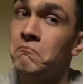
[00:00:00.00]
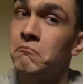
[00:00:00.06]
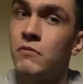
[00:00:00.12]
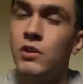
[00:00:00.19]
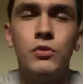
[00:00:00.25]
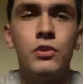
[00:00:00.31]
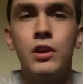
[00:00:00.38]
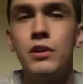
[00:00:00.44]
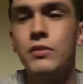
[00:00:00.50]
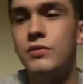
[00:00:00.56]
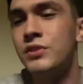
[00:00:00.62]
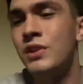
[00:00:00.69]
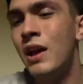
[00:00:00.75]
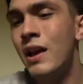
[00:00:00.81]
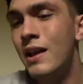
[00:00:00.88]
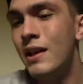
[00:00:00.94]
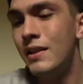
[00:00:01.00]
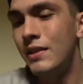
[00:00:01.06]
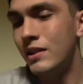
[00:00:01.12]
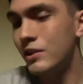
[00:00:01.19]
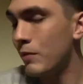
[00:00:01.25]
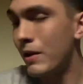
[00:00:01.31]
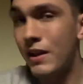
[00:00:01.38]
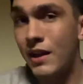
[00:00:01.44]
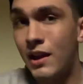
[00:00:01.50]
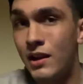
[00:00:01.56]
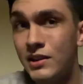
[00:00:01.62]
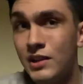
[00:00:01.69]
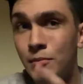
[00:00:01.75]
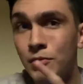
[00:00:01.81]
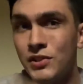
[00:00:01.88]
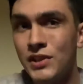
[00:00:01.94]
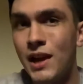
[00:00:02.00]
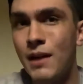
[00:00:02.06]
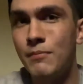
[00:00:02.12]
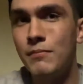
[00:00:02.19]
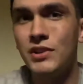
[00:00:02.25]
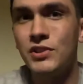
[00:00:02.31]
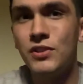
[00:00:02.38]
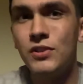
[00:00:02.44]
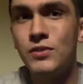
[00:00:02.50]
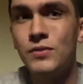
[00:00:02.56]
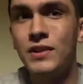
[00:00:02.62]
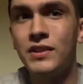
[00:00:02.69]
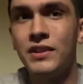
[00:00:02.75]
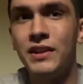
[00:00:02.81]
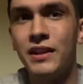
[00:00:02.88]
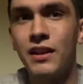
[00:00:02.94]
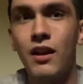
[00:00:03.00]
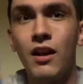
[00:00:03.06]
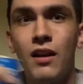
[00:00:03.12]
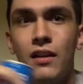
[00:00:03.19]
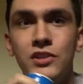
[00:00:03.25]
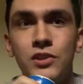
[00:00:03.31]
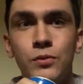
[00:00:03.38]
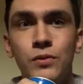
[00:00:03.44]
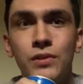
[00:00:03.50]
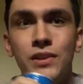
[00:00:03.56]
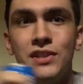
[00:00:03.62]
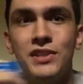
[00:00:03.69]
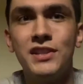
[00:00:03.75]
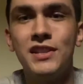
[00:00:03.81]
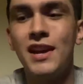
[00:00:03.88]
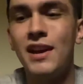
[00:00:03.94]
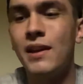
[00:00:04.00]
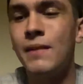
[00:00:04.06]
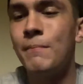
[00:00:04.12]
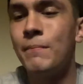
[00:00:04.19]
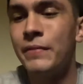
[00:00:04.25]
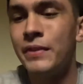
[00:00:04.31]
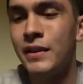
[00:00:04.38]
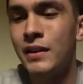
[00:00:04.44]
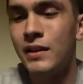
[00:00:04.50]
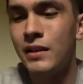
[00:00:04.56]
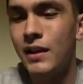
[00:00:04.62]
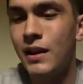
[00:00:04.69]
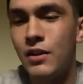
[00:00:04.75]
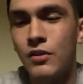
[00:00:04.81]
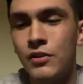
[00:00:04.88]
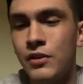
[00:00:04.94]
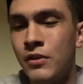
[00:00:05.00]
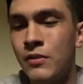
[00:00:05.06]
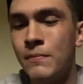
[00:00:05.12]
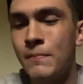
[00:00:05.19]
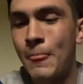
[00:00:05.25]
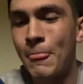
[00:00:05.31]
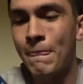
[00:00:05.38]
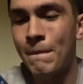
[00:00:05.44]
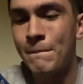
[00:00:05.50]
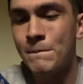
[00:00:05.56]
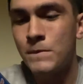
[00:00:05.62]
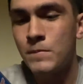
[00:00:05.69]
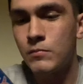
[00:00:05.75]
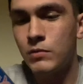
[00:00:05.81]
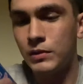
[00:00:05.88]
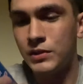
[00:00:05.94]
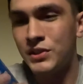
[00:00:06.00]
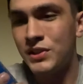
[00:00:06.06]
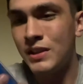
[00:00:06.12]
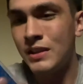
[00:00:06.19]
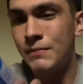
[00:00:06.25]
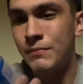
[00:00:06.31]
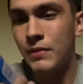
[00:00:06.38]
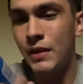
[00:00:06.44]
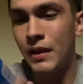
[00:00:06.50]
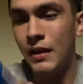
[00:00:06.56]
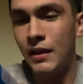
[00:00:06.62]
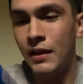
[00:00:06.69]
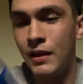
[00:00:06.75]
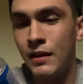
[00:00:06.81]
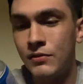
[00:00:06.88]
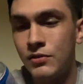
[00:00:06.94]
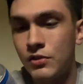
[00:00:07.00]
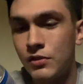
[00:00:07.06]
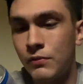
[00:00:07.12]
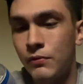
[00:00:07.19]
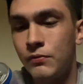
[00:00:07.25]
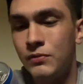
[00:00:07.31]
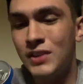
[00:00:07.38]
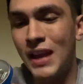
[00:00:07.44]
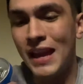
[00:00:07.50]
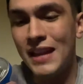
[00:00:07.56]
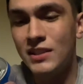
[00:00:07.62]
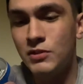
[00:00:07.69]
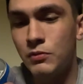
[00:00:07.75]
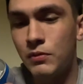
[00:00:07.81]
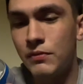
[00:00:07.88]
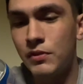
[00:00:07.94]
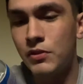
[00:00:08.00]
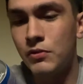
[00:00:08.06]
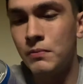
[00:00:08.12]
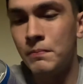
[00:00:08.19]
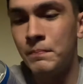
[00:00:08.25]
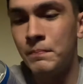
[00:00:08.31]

Who knows? That's why you gotta double tap and make sure you drink like 2 of these a day. I don't know. We'll see after the taste review.